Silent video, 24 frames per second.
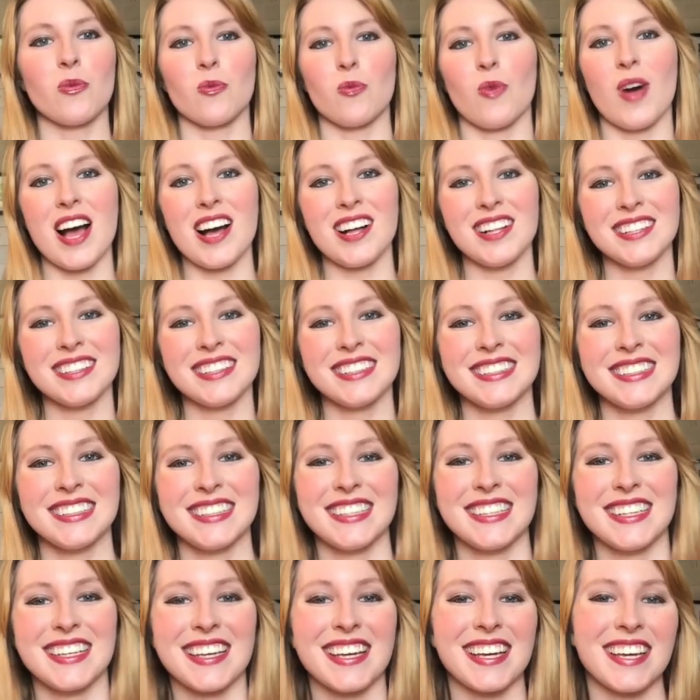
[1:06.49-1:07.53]
Well,
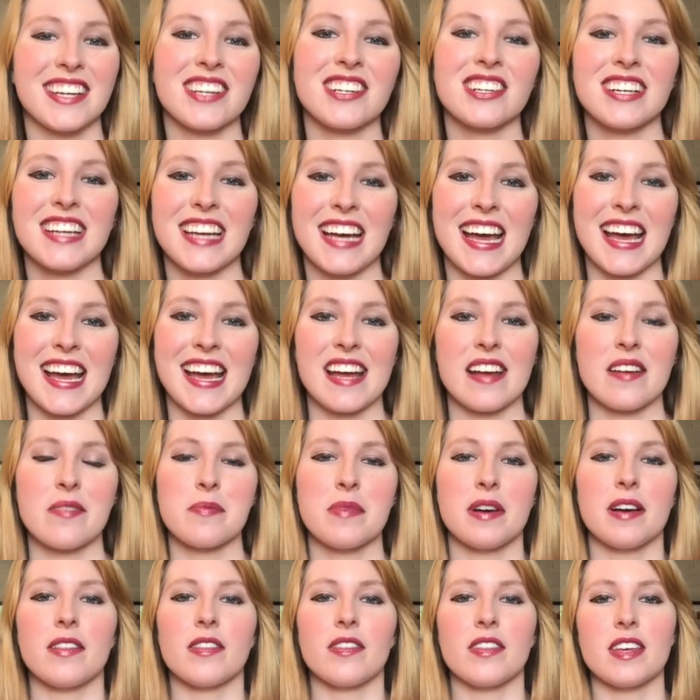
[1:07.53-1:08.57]
here
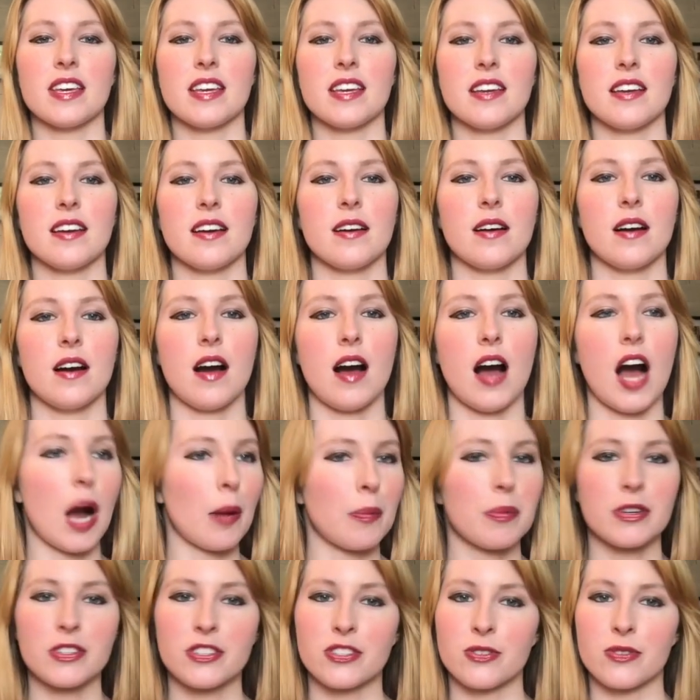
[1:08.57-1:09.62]
came the
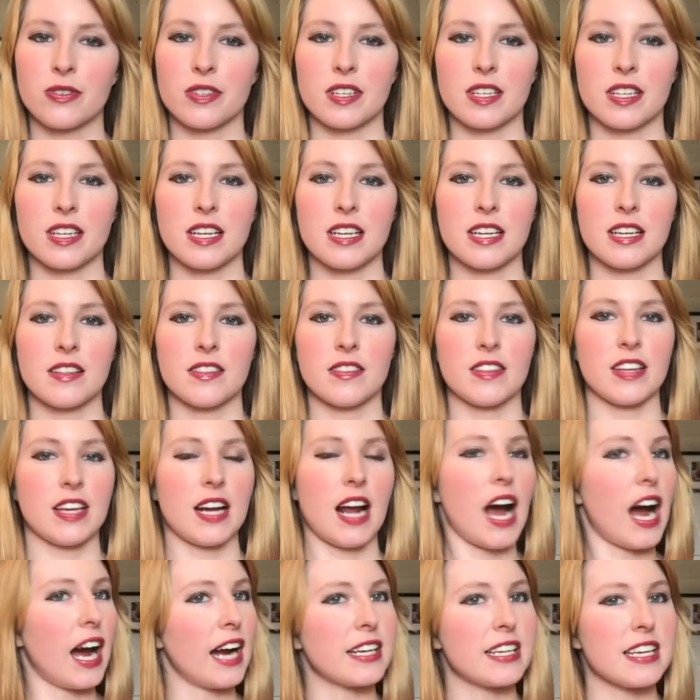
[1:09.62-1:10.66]
opportunity that
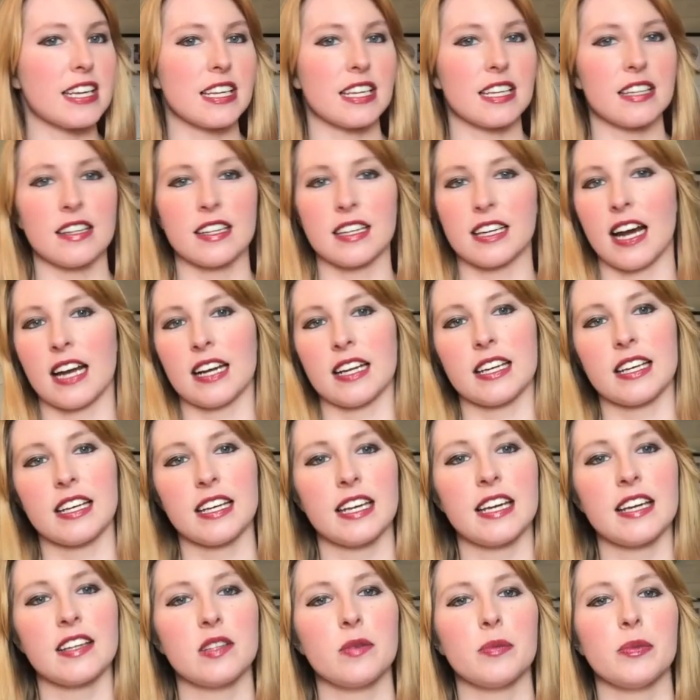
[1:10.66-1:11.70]
I needed, the kind of
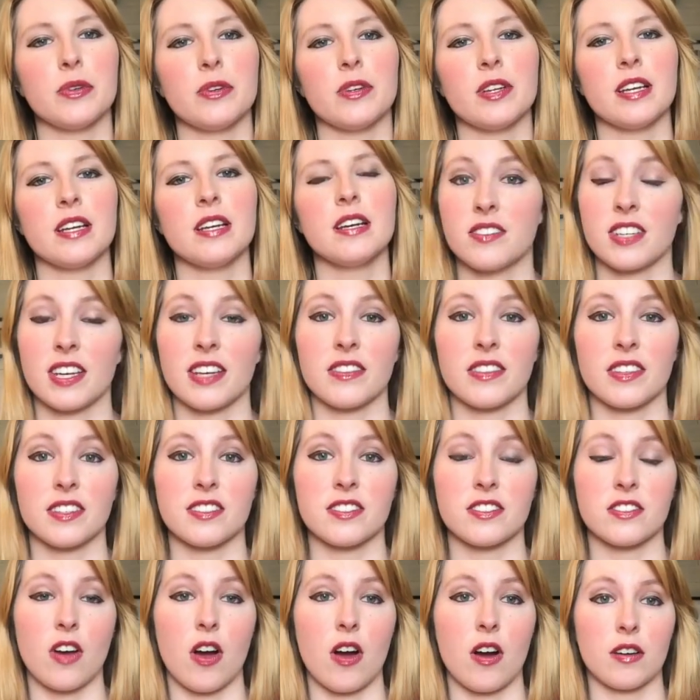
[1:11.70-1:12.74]
kick in the booty, to get
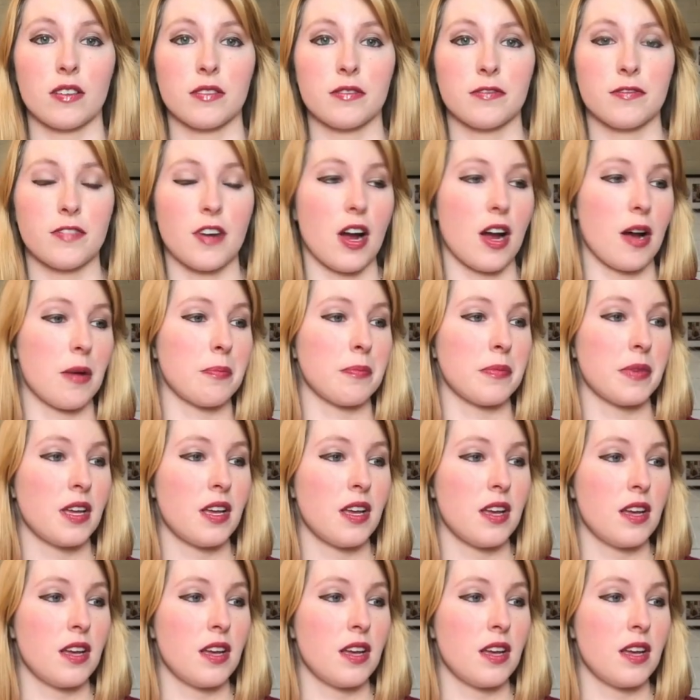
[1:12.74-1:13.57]
this song from